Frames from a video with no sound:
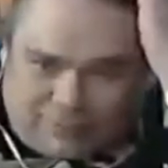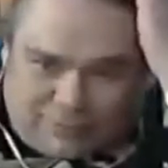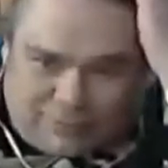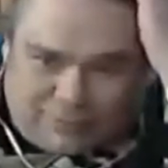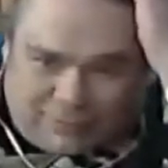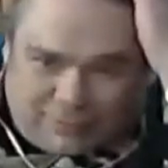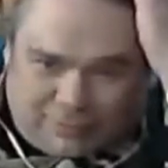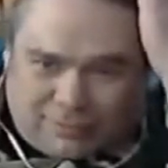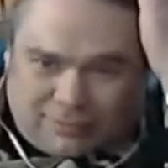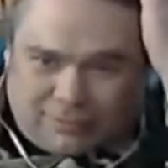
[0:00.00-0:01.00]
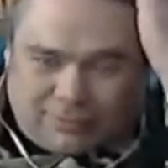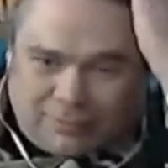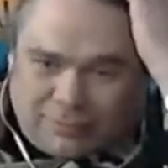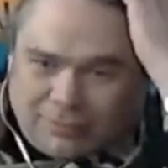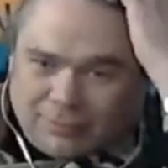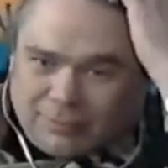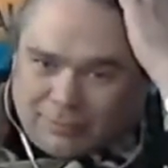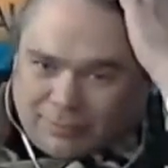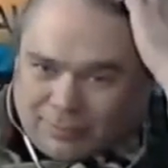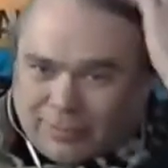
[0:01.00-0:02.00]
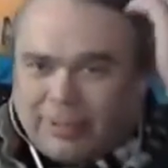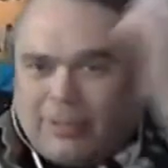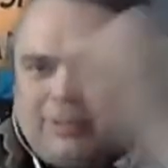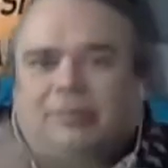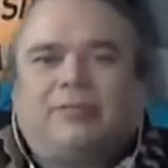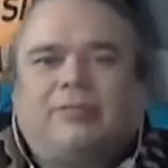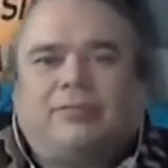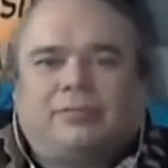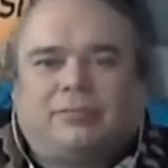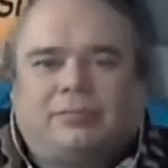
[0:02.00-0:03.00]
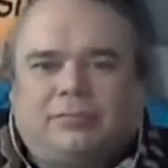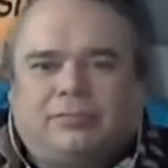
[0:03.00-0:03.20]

(silent)